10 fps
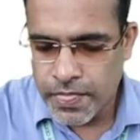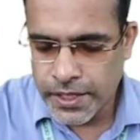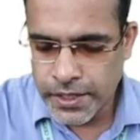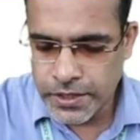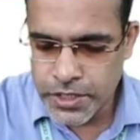the
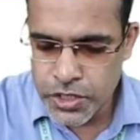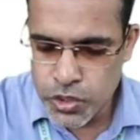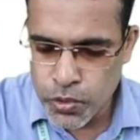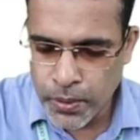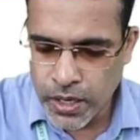connective
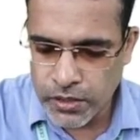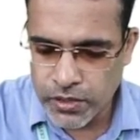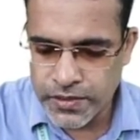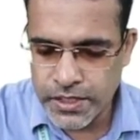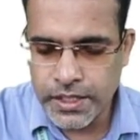tissue part
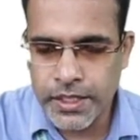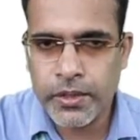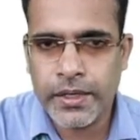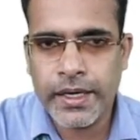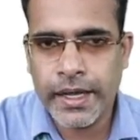of the
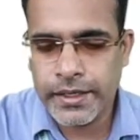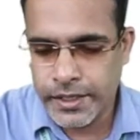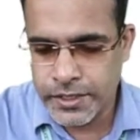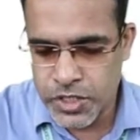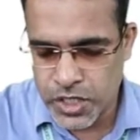thyroid
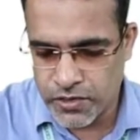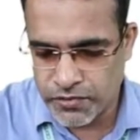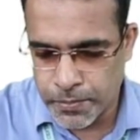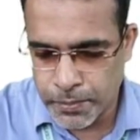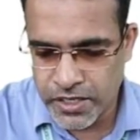gland
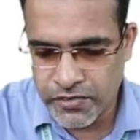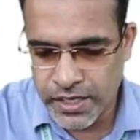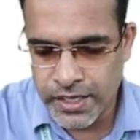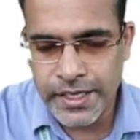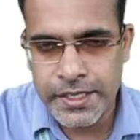itself.
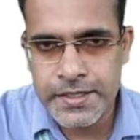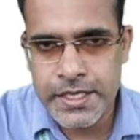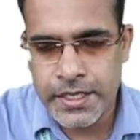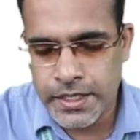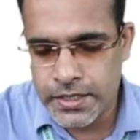Peripherally it
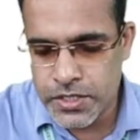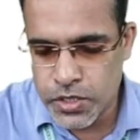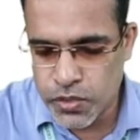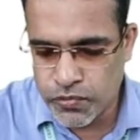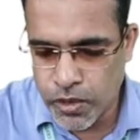is
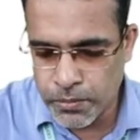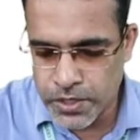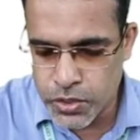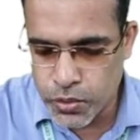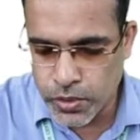condensed to form
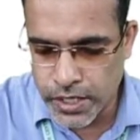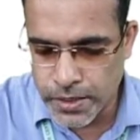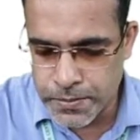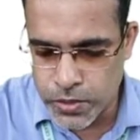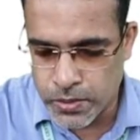the true
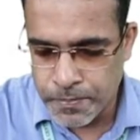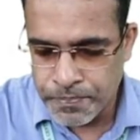capsule.